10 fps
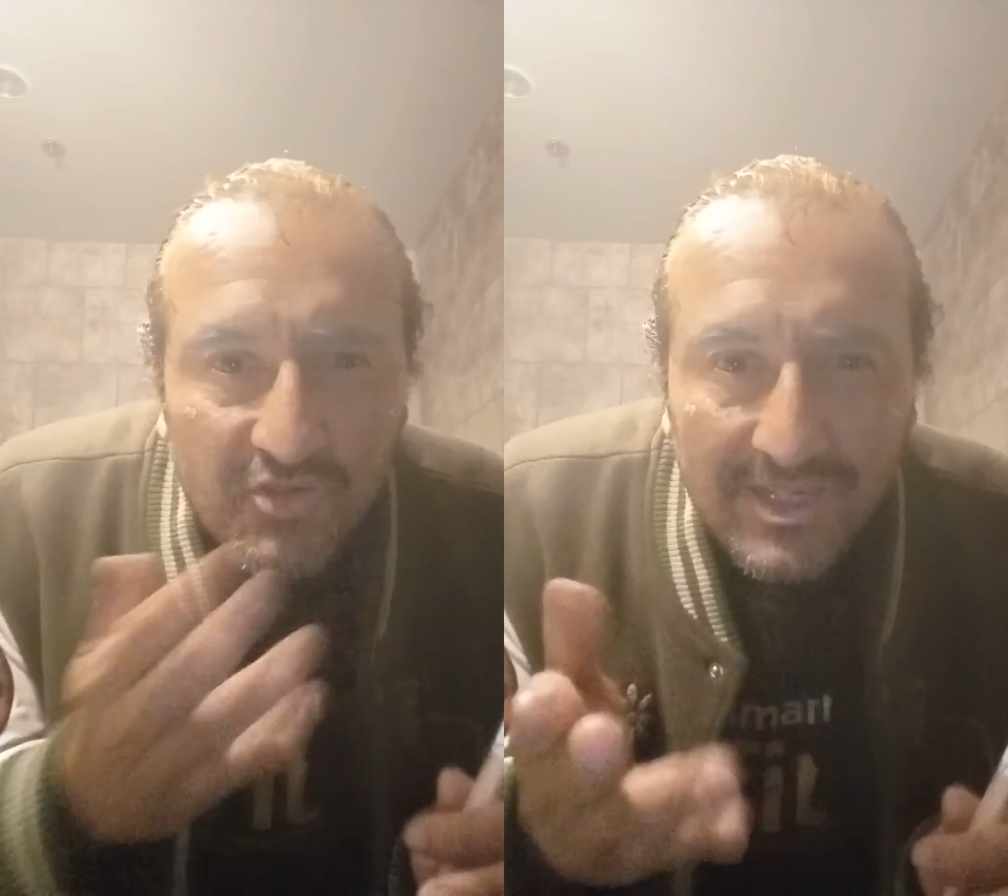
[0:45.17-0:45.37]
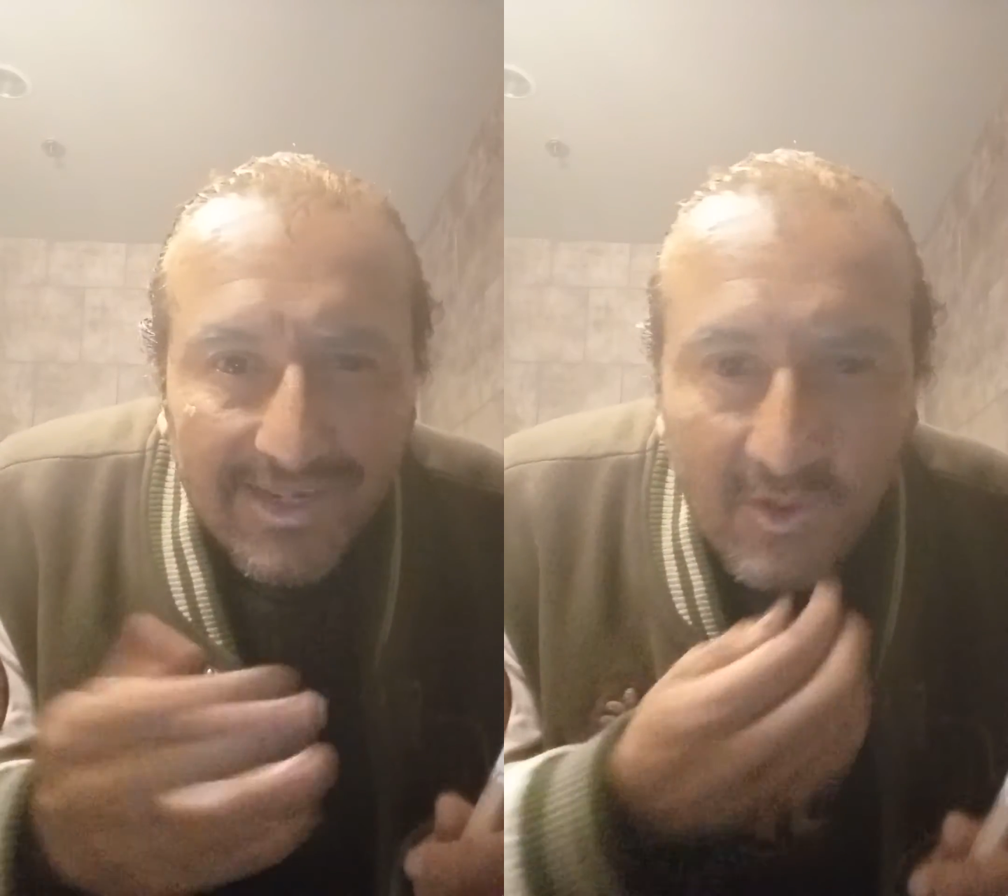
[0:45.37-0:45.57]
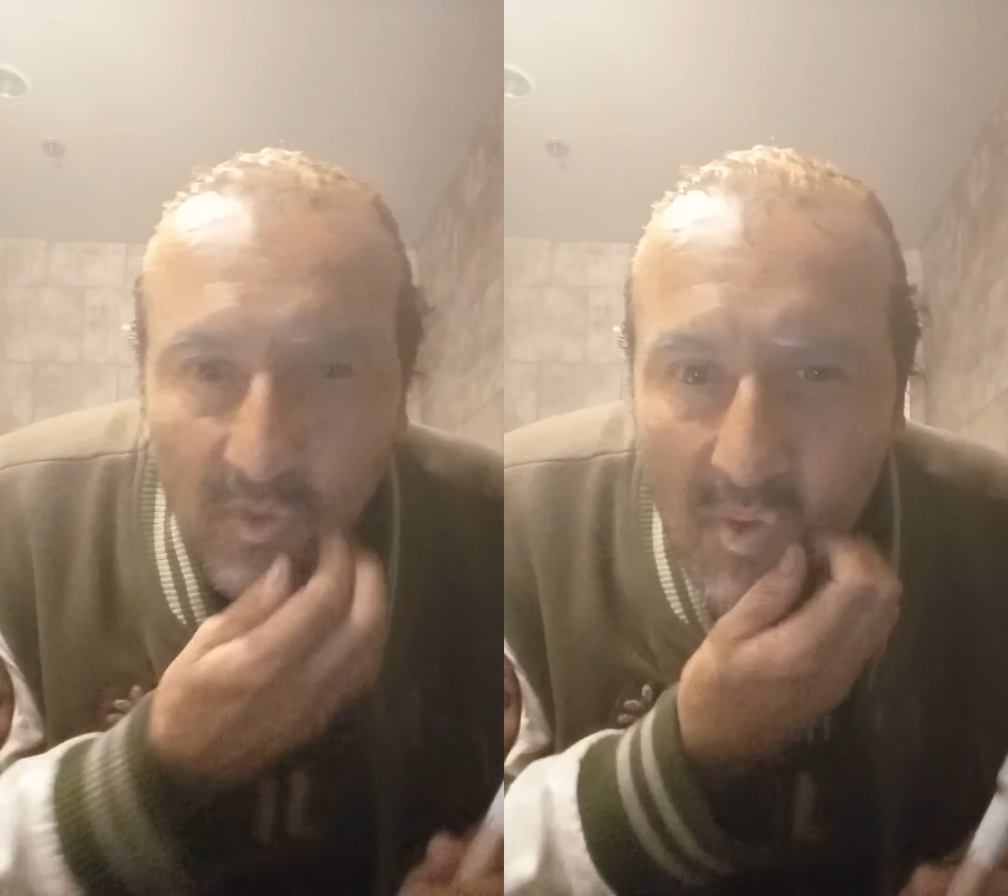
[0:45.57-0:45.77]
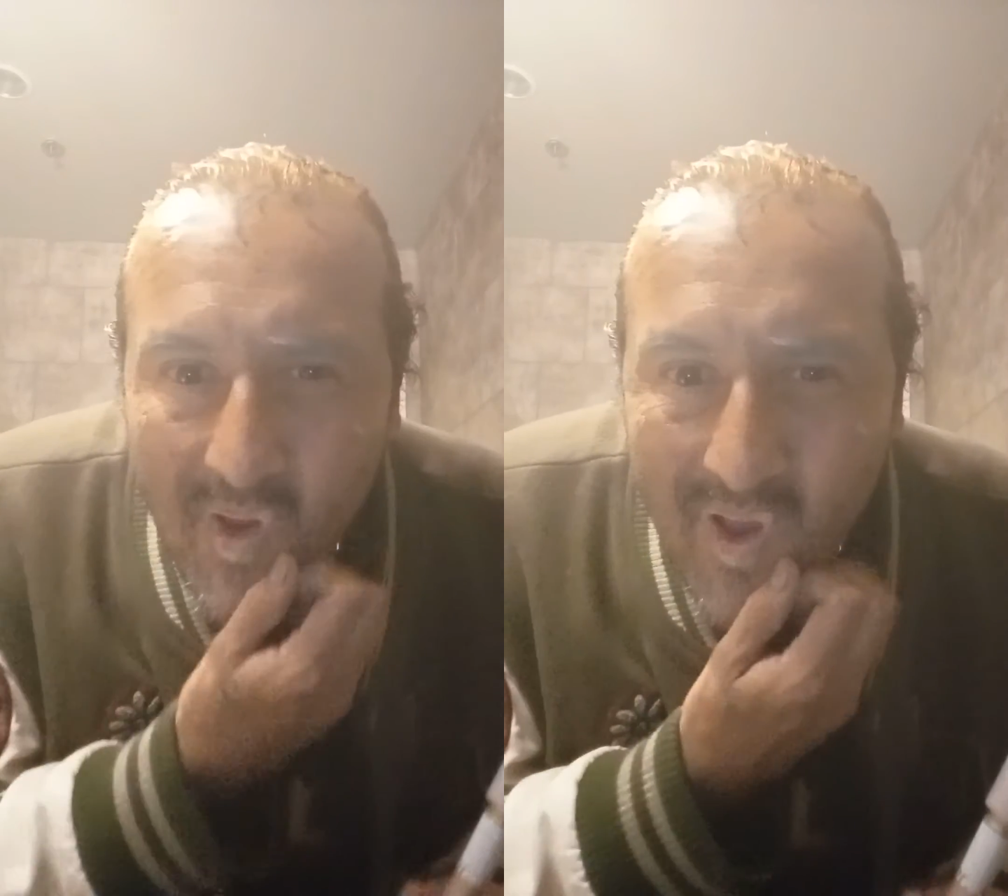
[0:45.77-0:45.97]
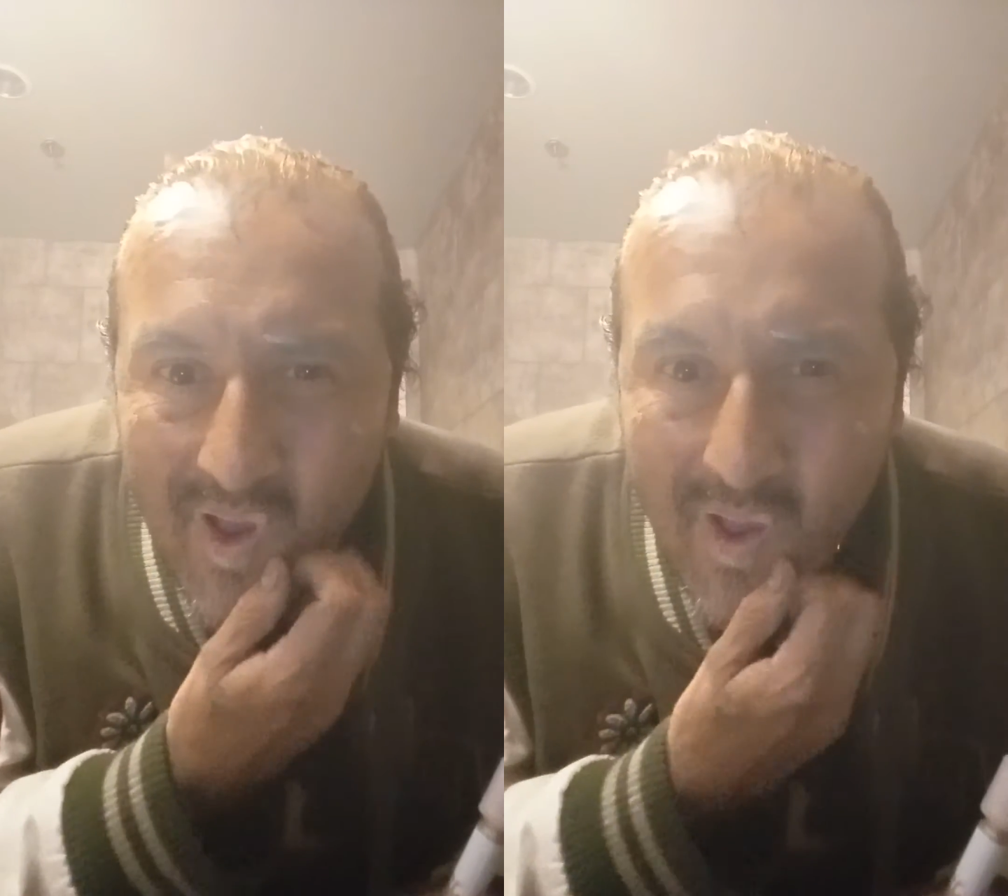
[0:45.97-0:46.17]
Chileno,
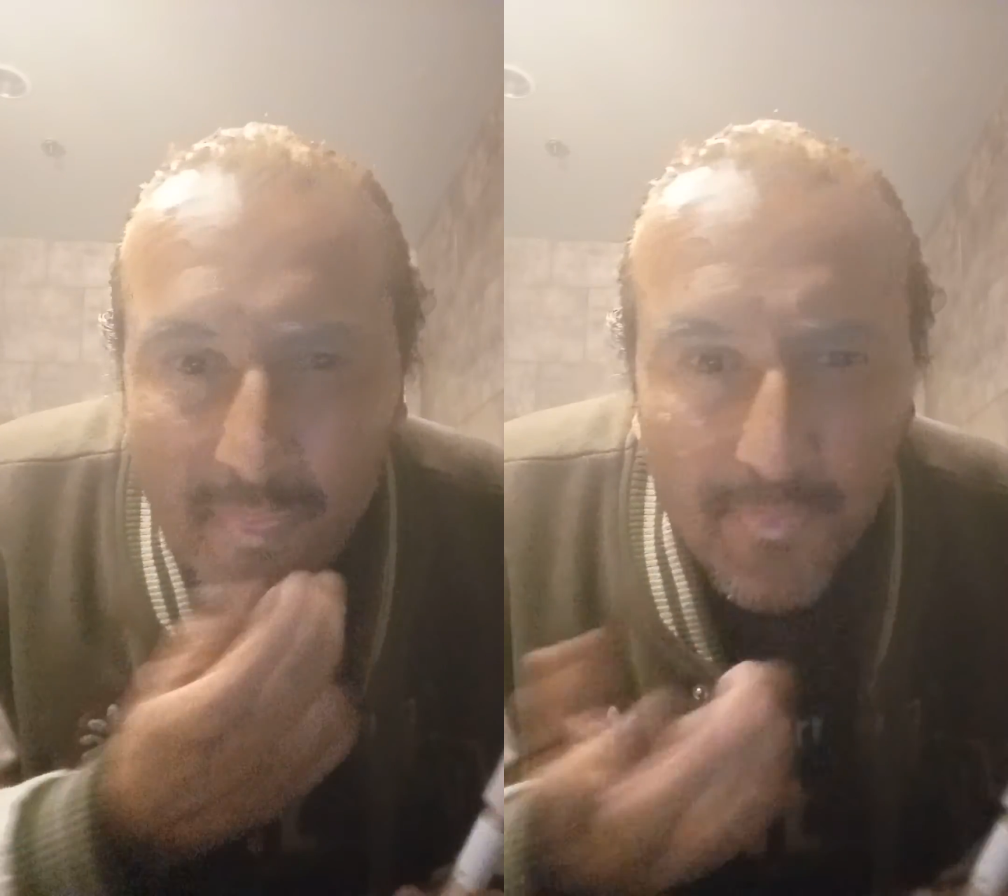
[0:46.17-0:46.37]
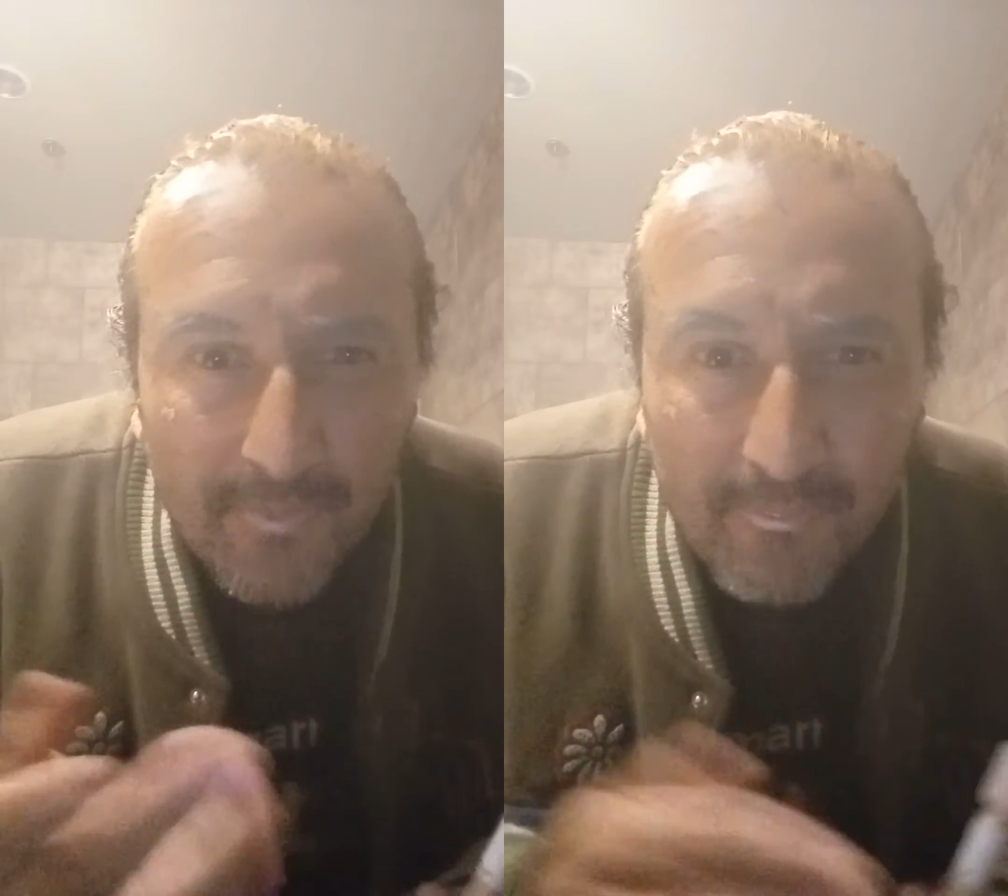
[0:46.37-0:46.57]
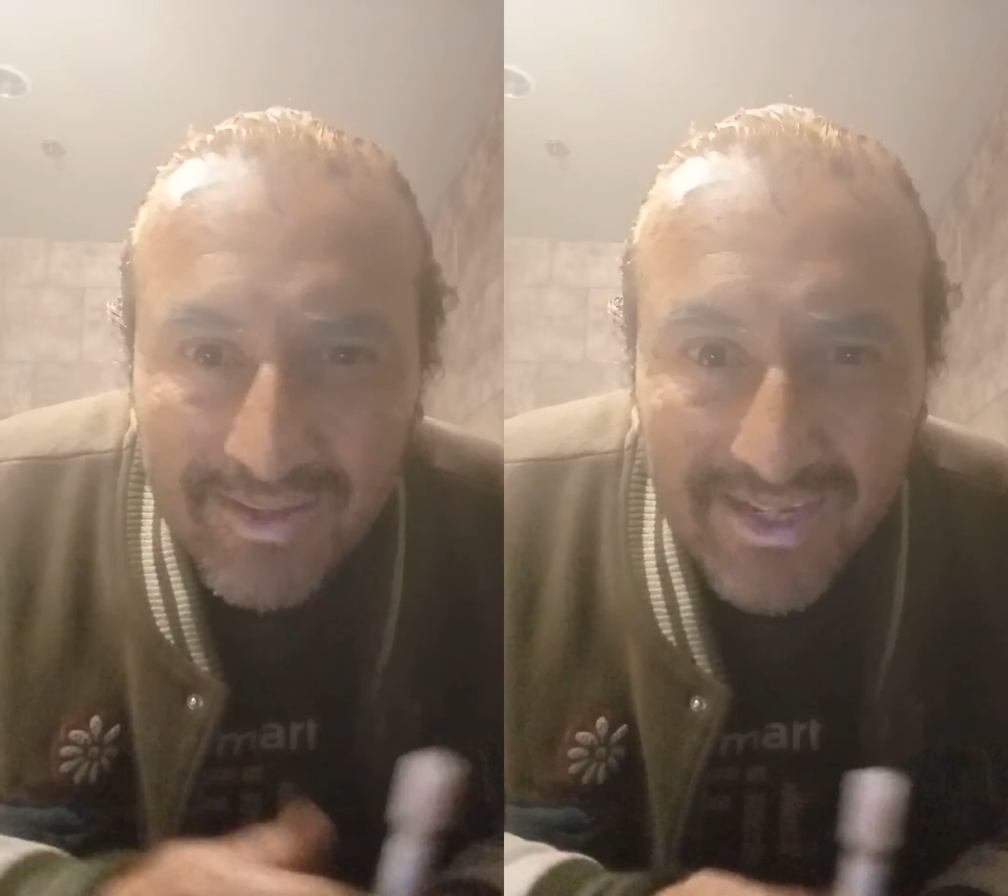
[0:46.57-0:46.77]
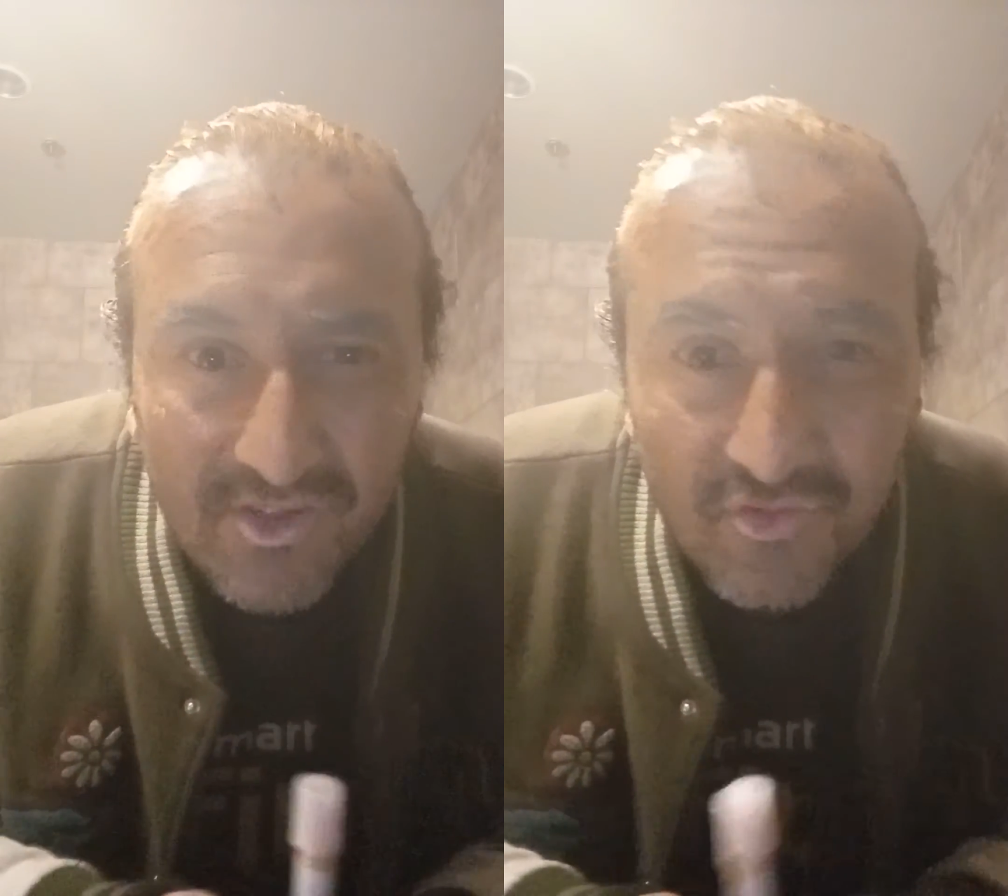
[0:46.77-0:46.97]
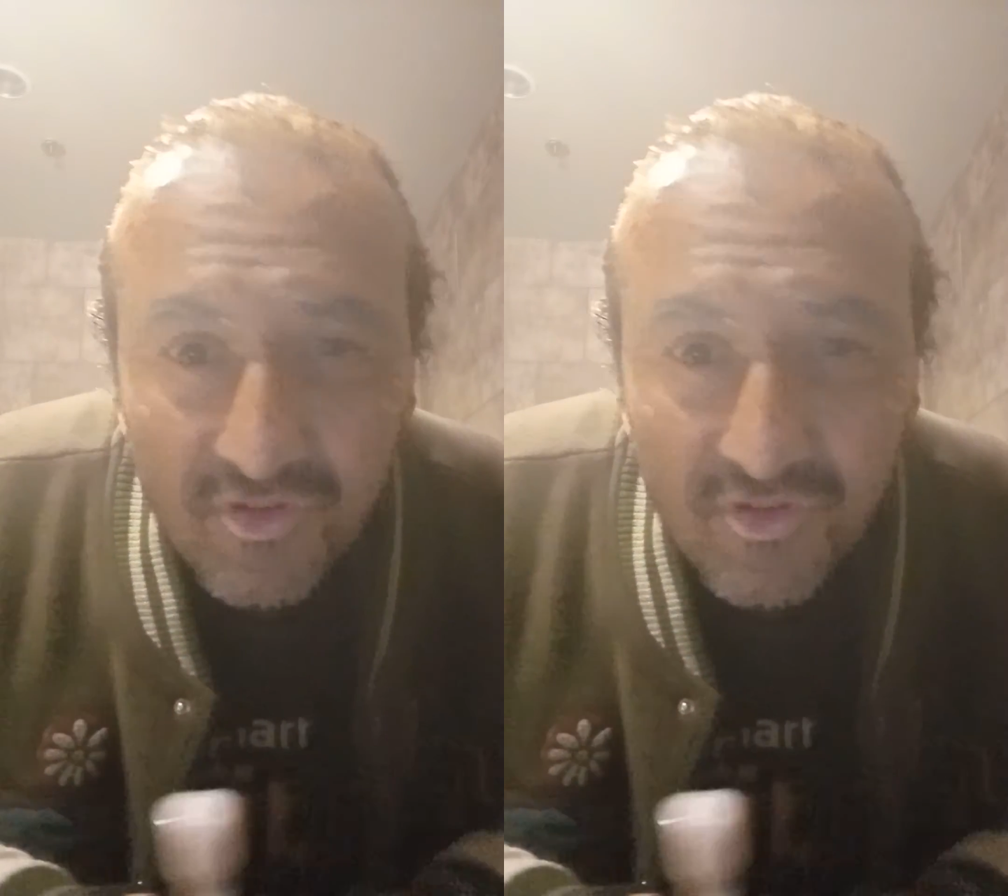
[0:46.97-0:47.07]
Becky